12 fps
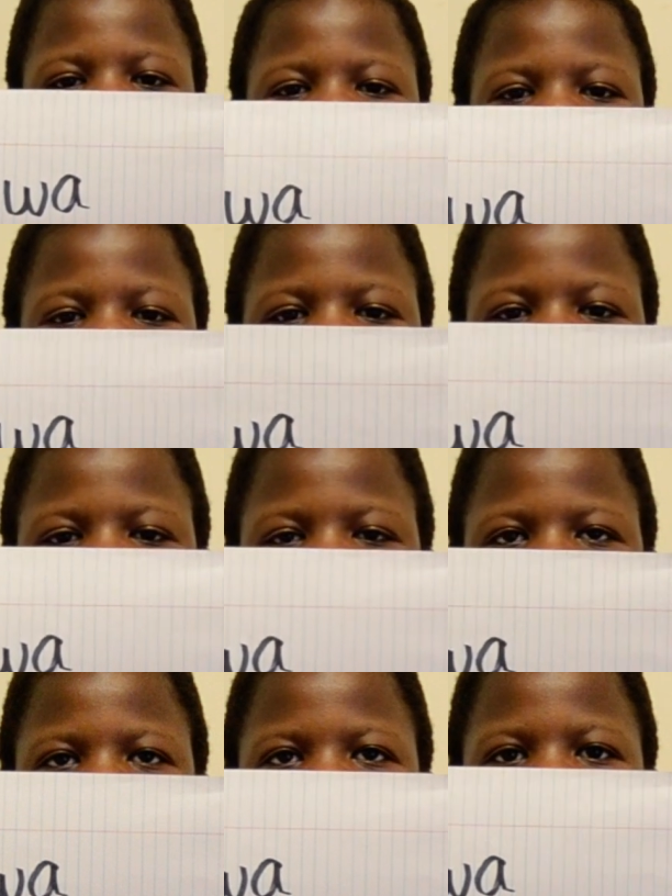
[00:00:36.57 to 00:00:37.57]
mado
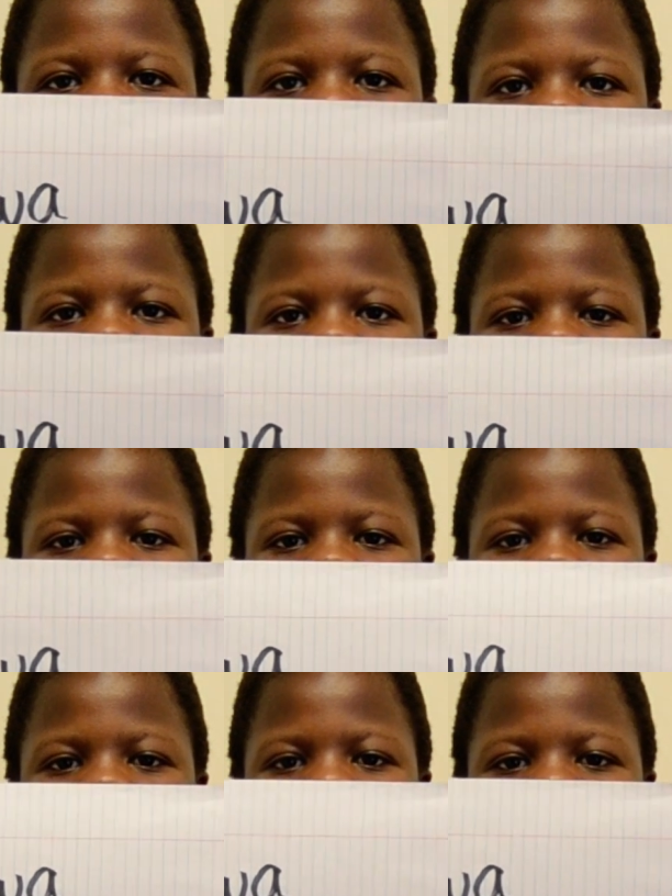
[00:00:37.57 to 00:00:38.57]
chai.
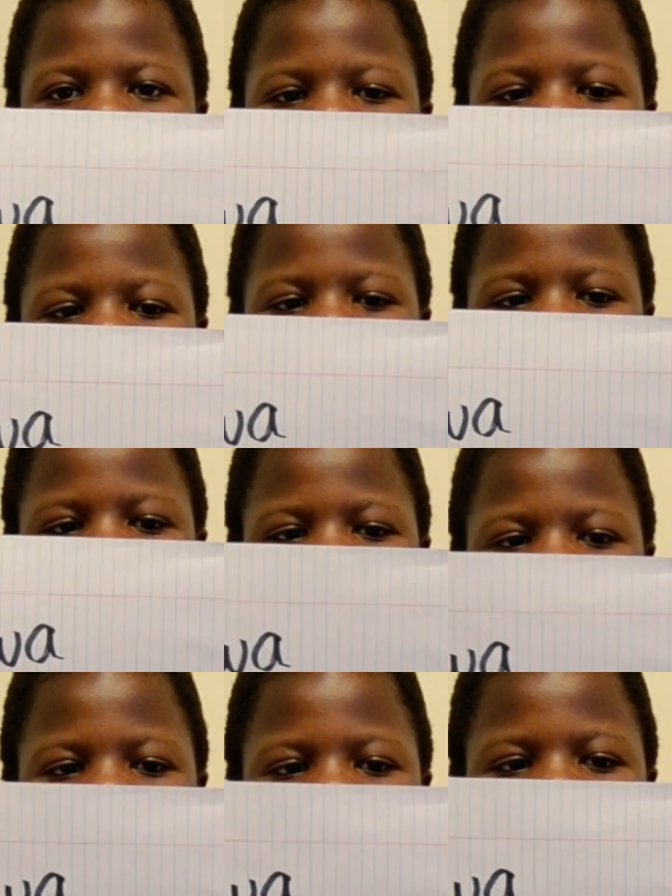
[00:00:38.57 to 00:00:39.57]

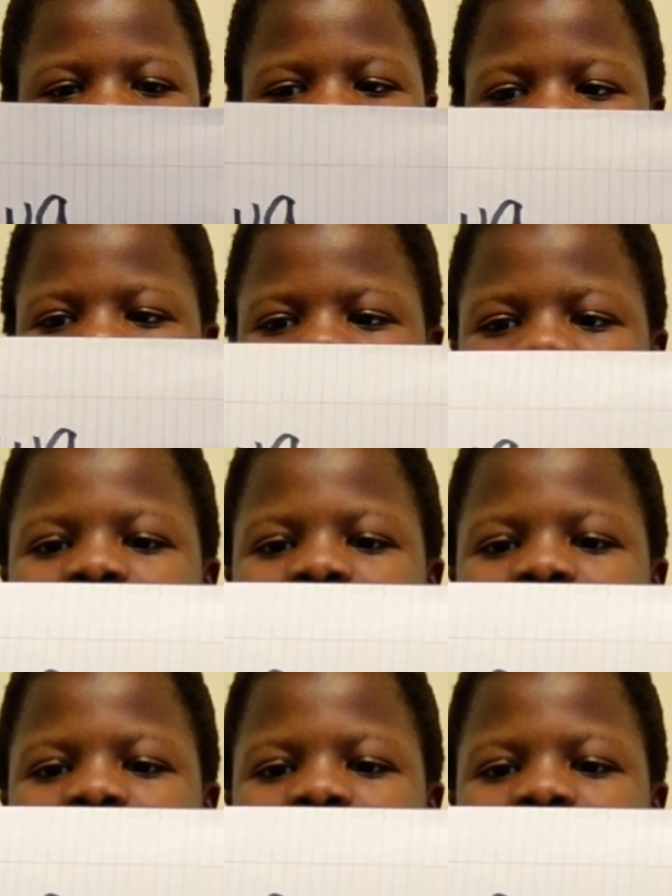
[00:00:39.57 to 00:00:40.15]
So say that.